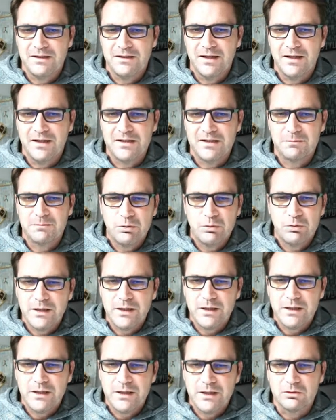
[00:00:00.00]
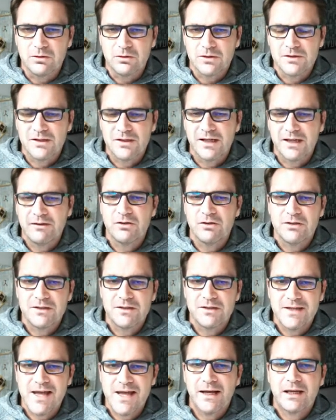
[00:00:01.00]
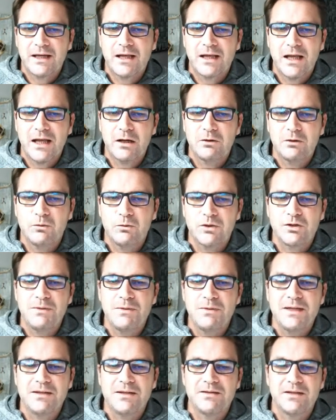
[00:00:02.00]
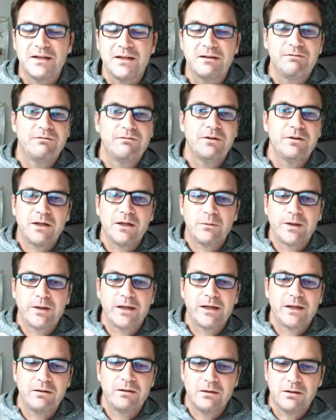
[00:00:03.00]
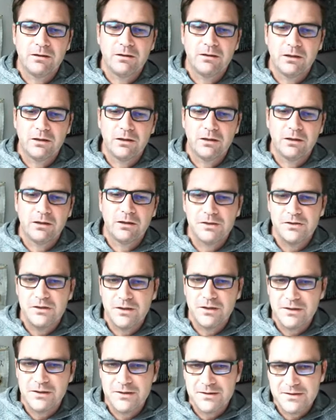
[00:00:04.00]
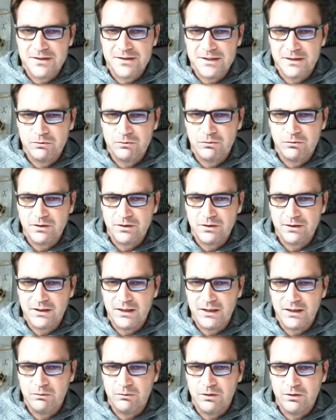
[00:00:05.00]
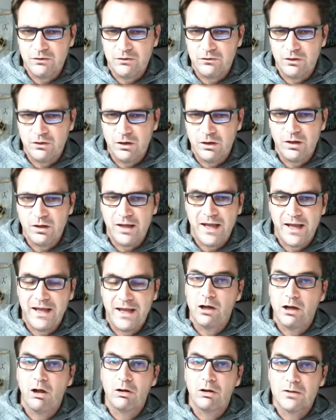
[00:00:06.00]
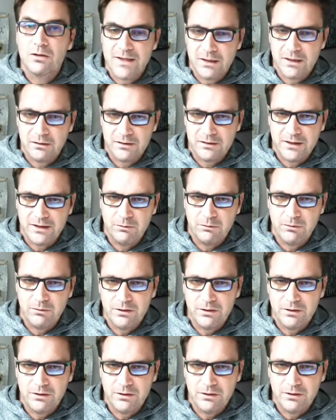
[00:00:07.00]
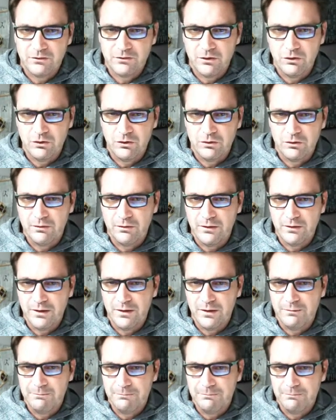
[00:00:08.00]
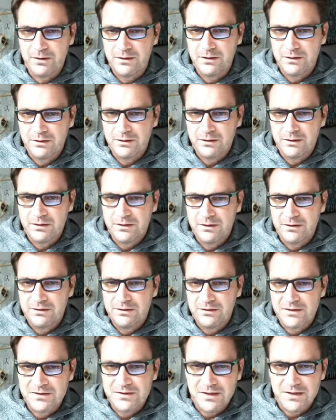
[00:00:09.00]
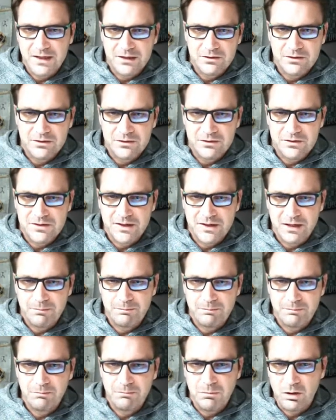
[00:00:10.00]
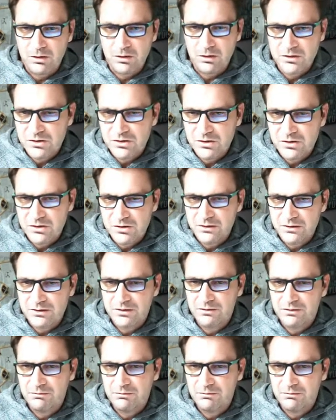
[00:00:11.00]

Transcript: it's pretty cool because it gives you a tag cloud, which means that at a very quick glance you can see what the keywords are, and long tail keywords. So decided to set up blog start,